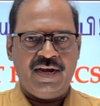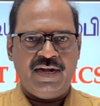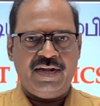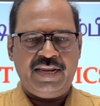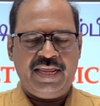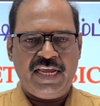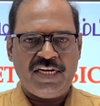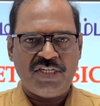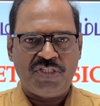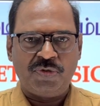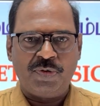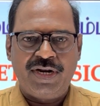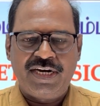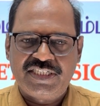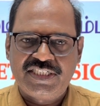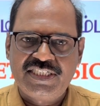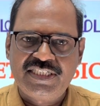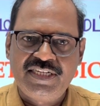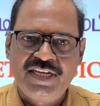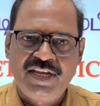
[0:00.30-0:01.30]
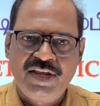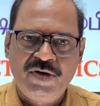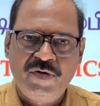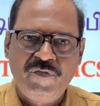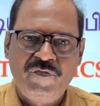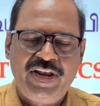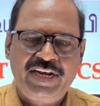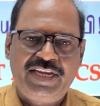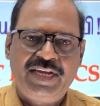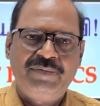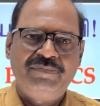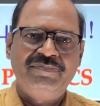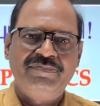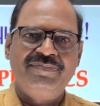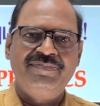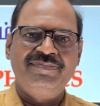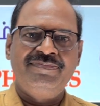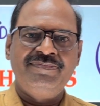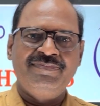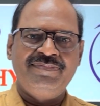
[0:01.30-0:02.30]
Dear students, welcome.
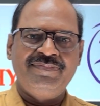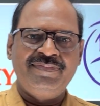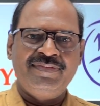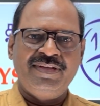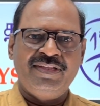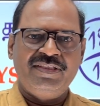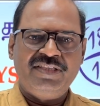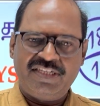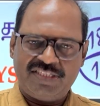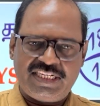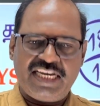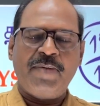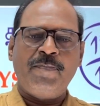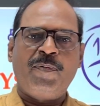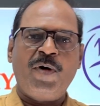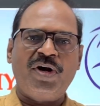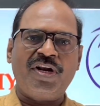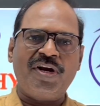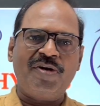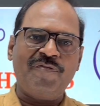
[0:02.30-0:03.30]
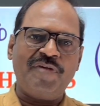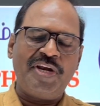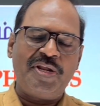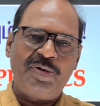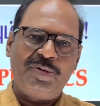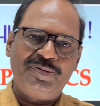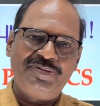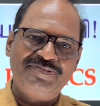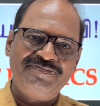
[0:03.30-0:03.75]
This is an important video